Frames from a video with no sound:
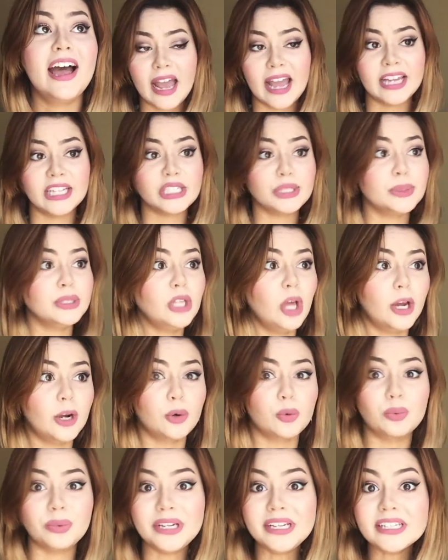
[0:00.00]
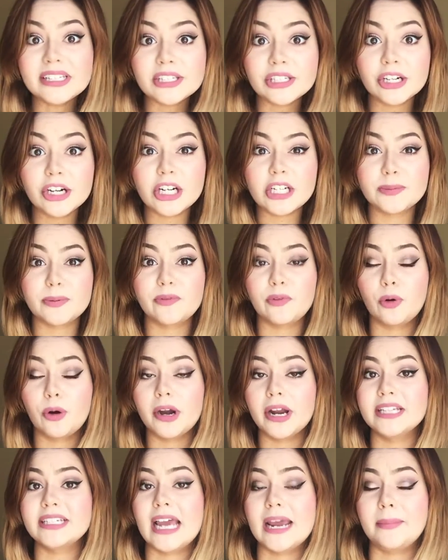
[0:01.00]
I do a lot of research
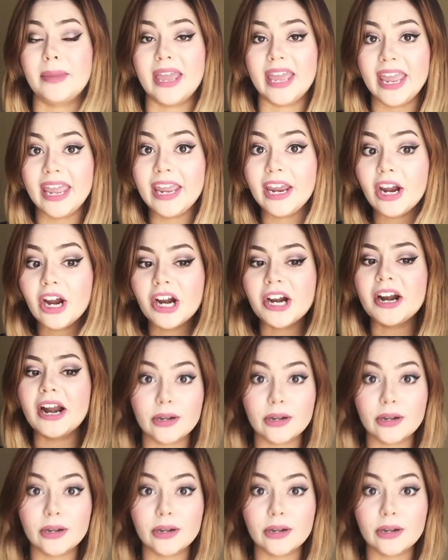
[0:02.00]
before I dye my hair.